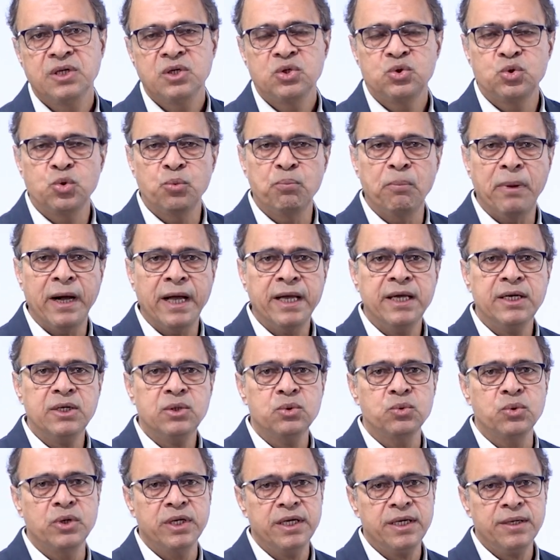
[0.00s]
you buy
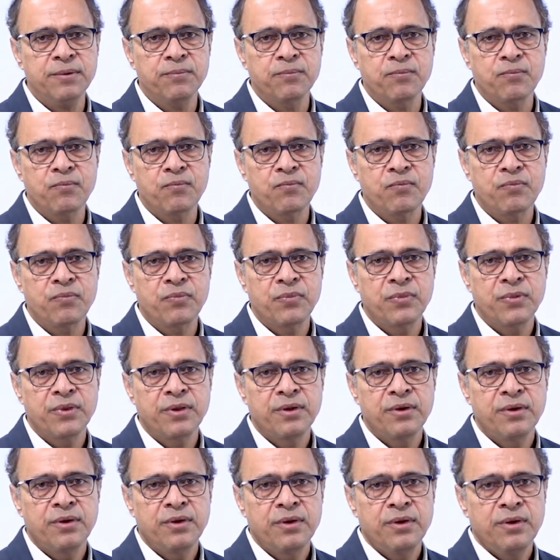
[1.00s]
today,
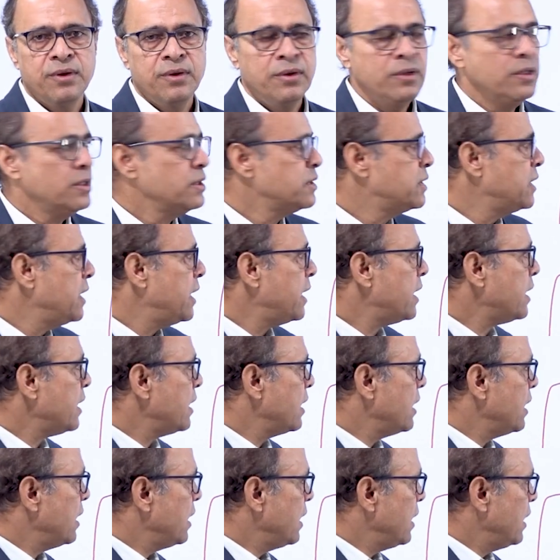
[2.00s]
they are
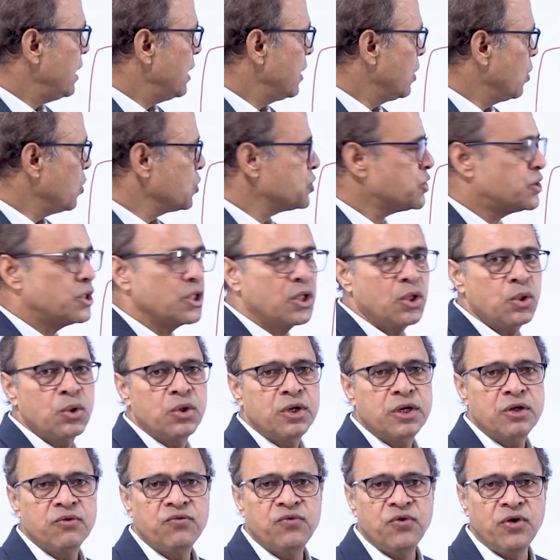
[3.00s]

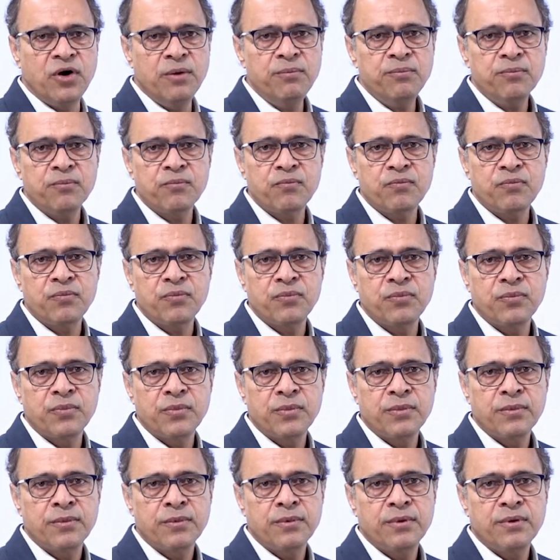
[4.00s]
non-security form
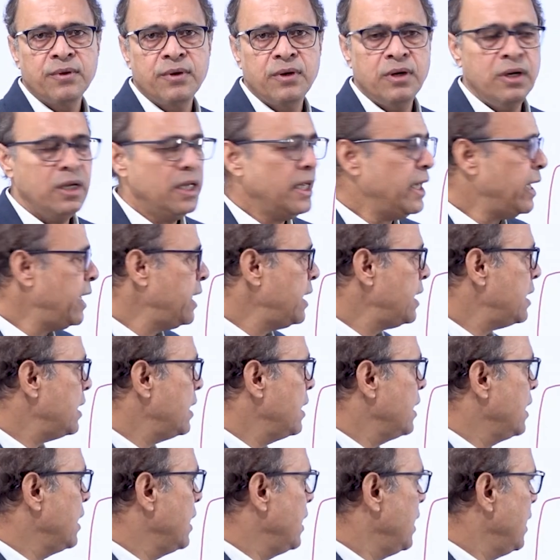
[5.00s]
and
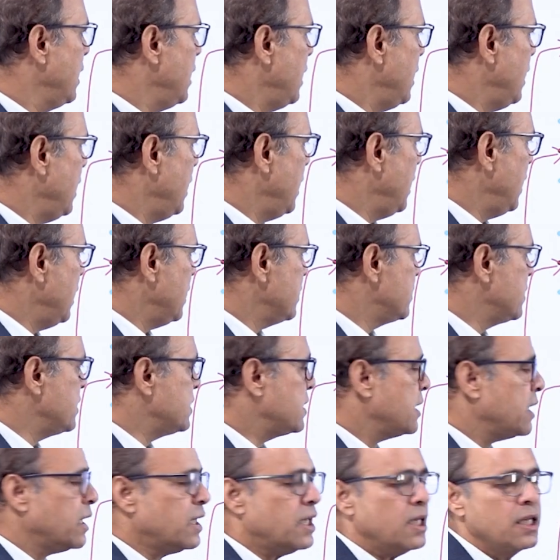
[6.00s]
these
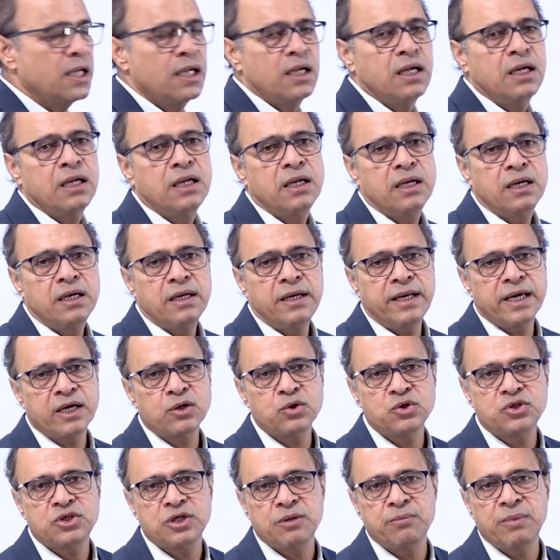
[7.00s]
are
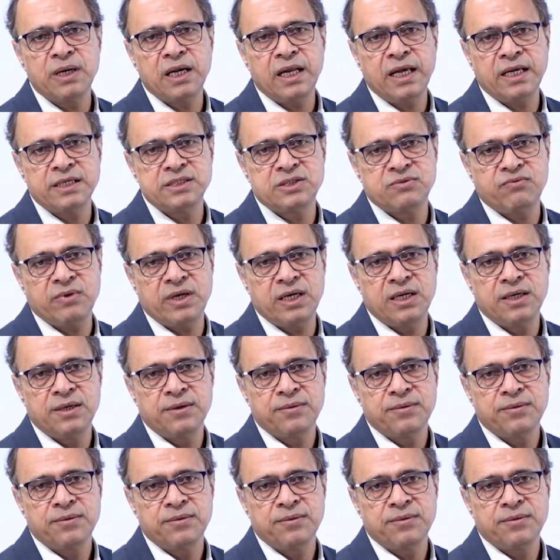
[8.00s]
negotiable as well.